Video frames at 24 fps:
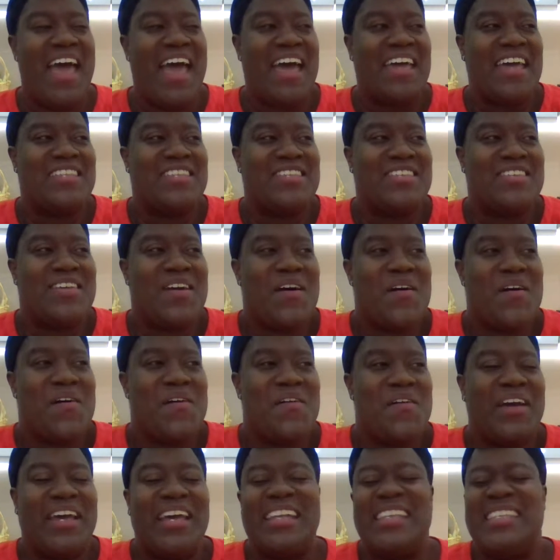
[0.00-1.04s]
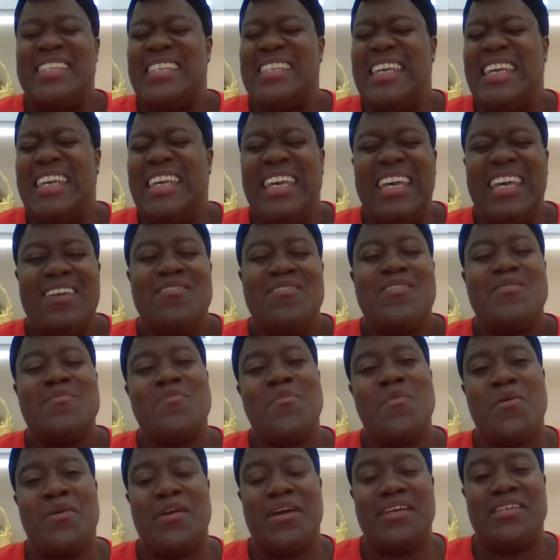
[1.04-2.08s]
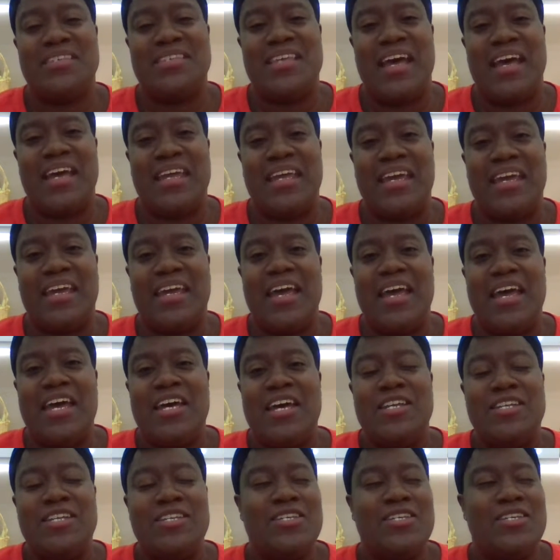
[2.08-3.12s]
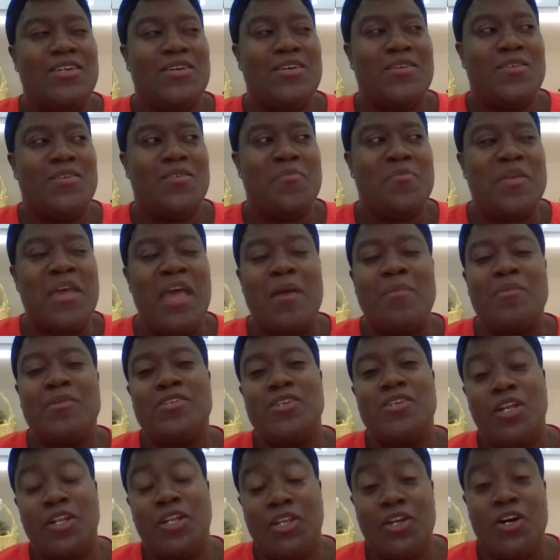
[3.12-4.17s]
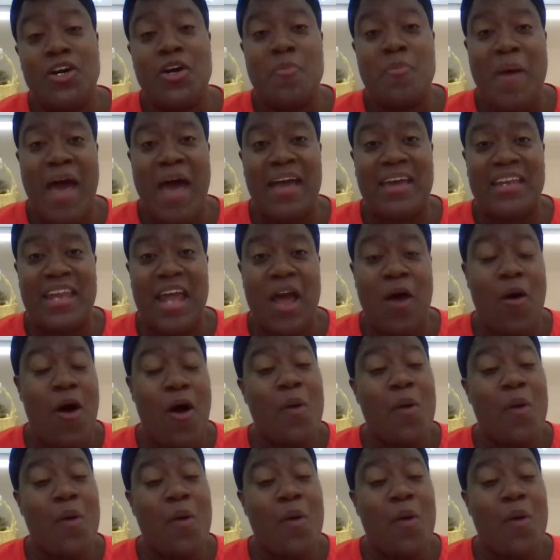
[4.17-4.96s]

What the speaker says: And so it's even more exciting to be able to look back now